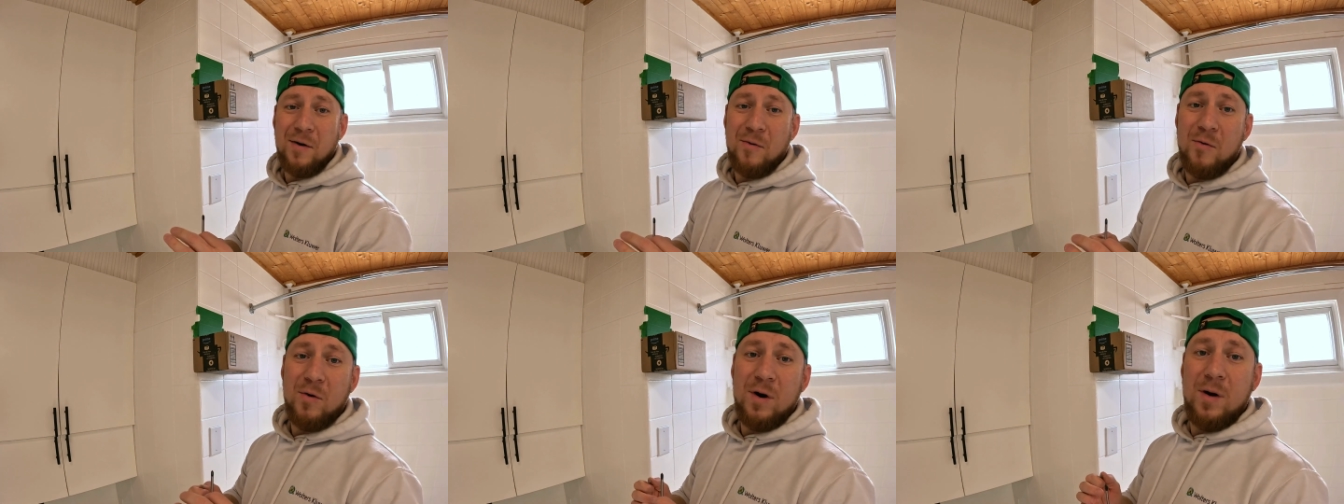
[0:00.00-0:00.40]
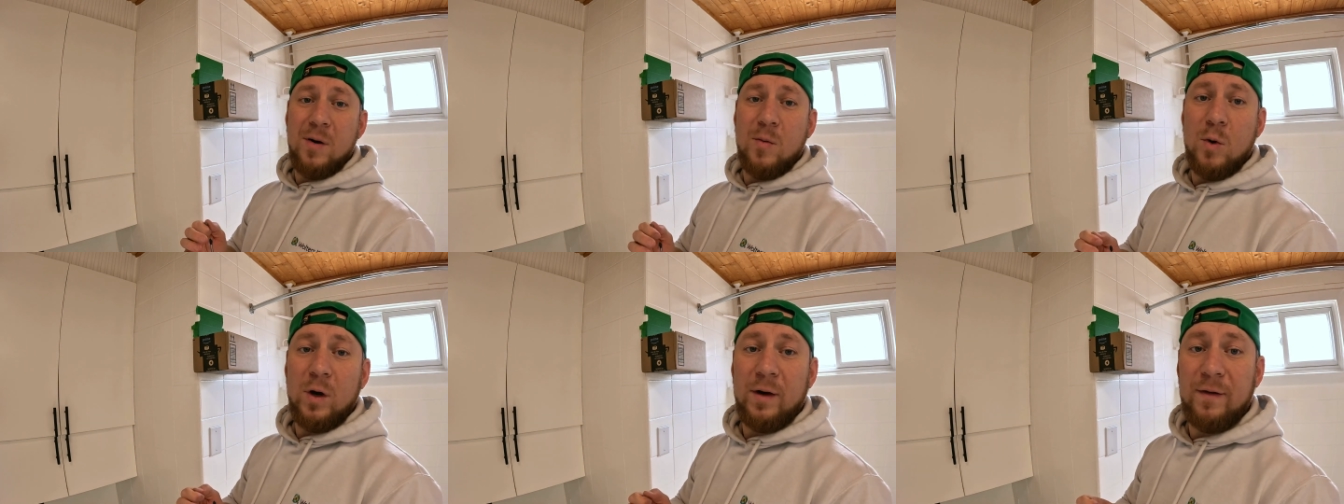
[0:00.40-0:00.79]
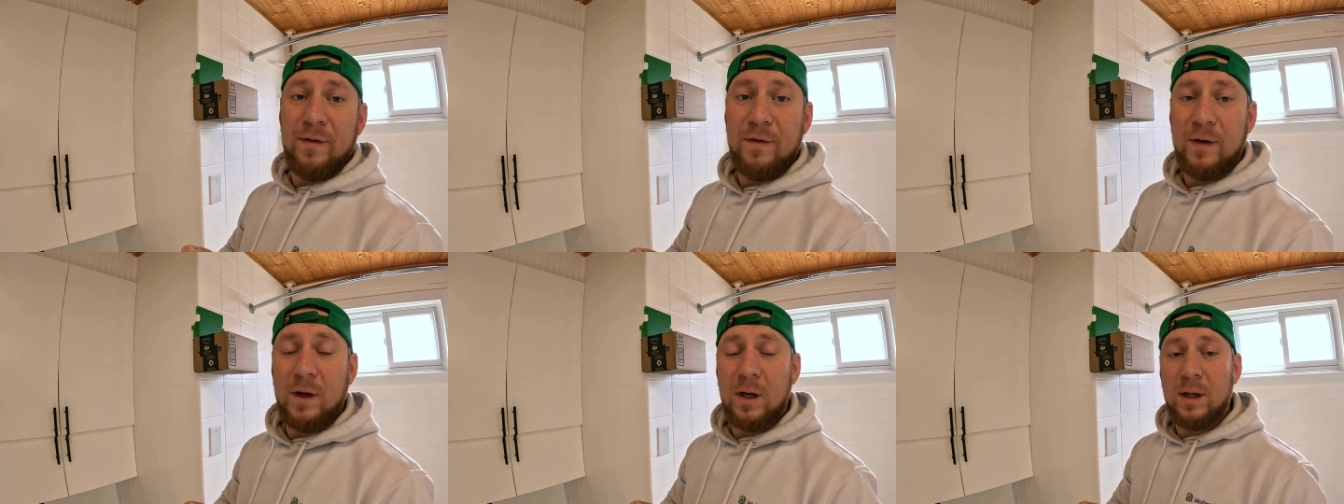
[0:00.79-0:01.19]
Or what
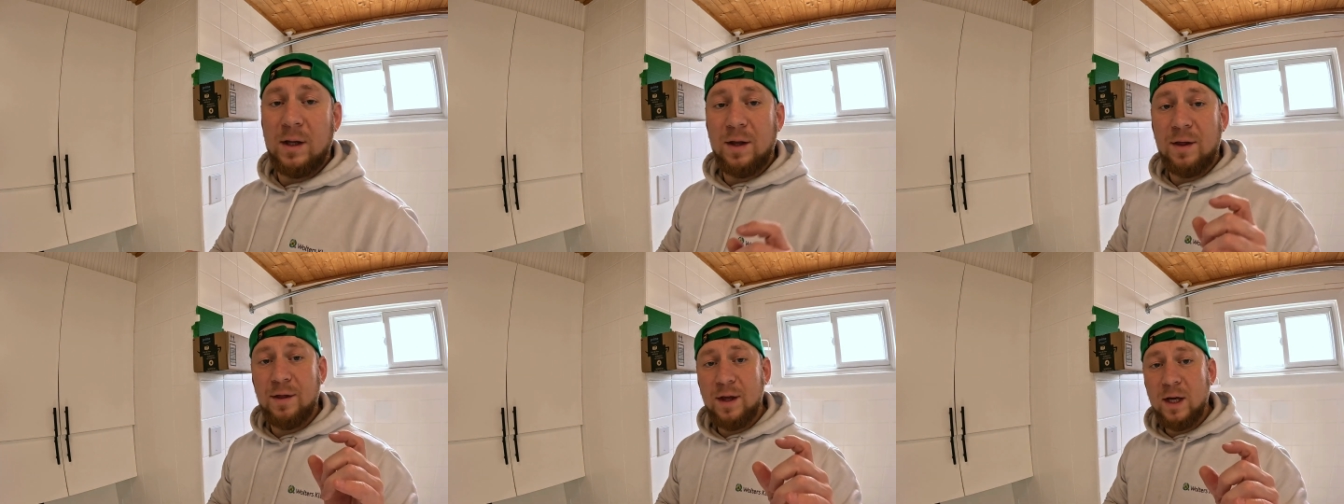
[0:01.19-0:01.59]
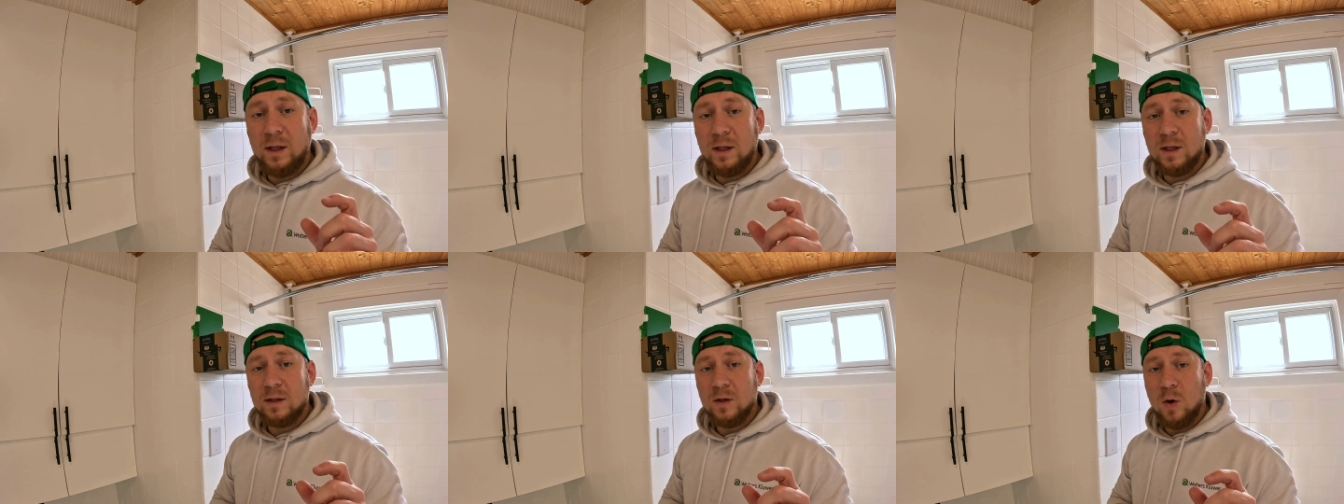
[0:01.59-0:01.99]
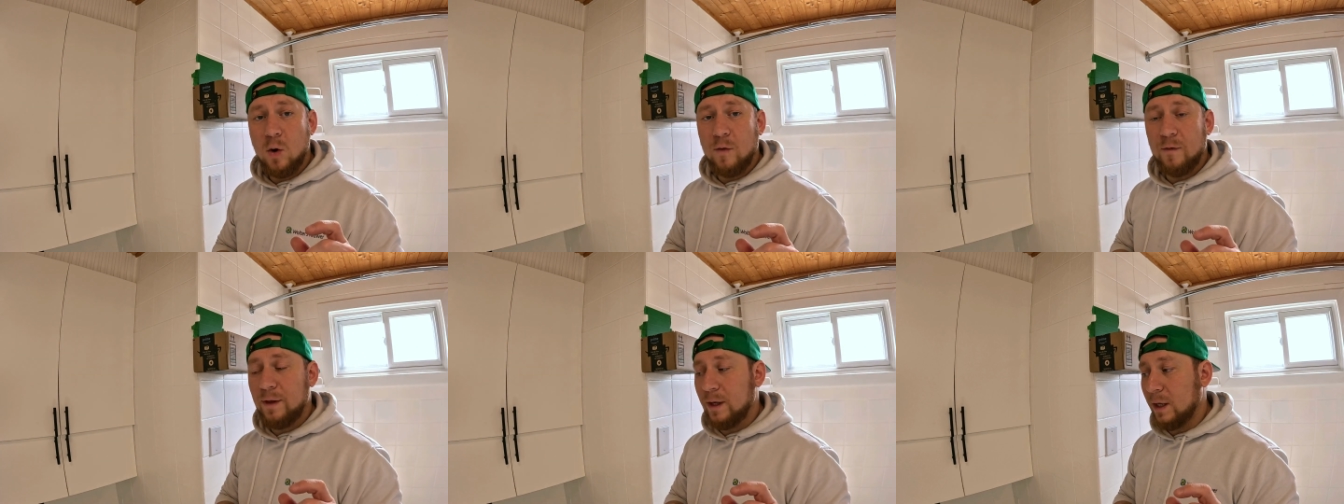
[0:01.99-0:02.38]
if the thickness
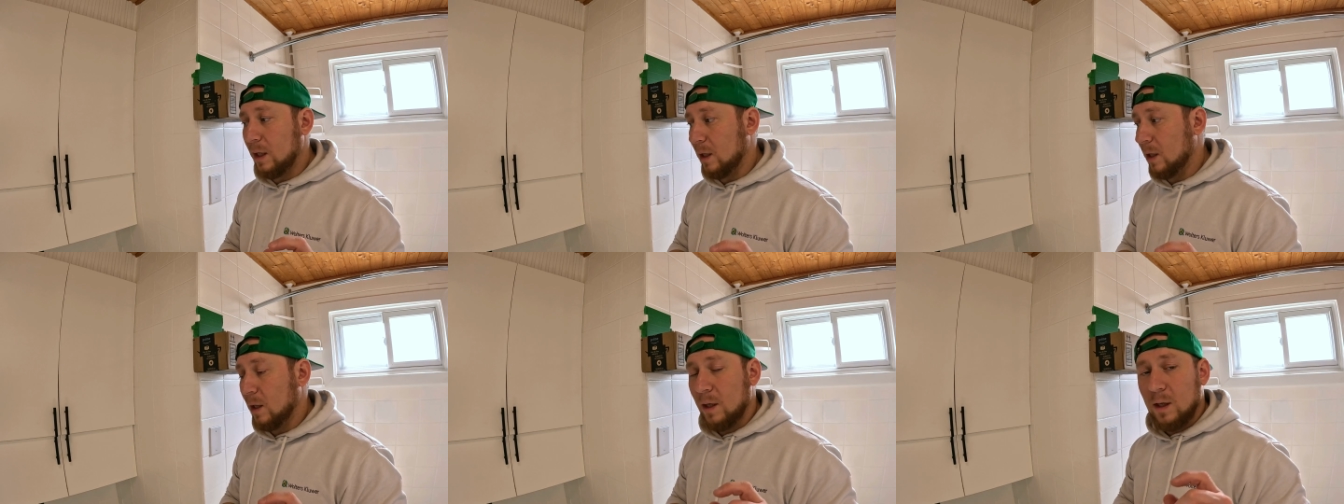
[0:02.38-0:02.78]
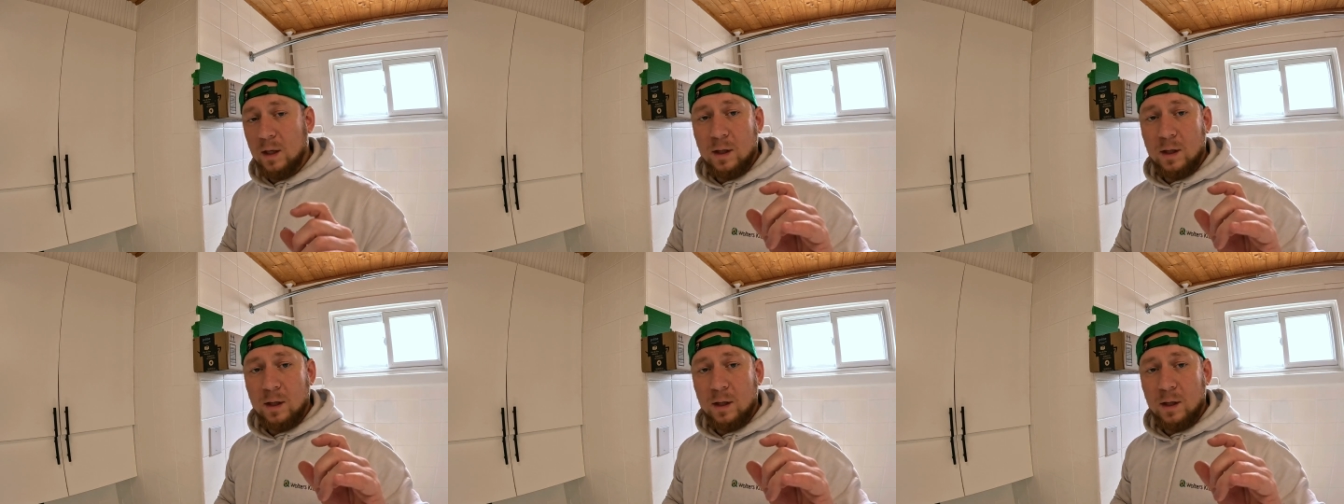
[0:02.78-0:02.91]
of the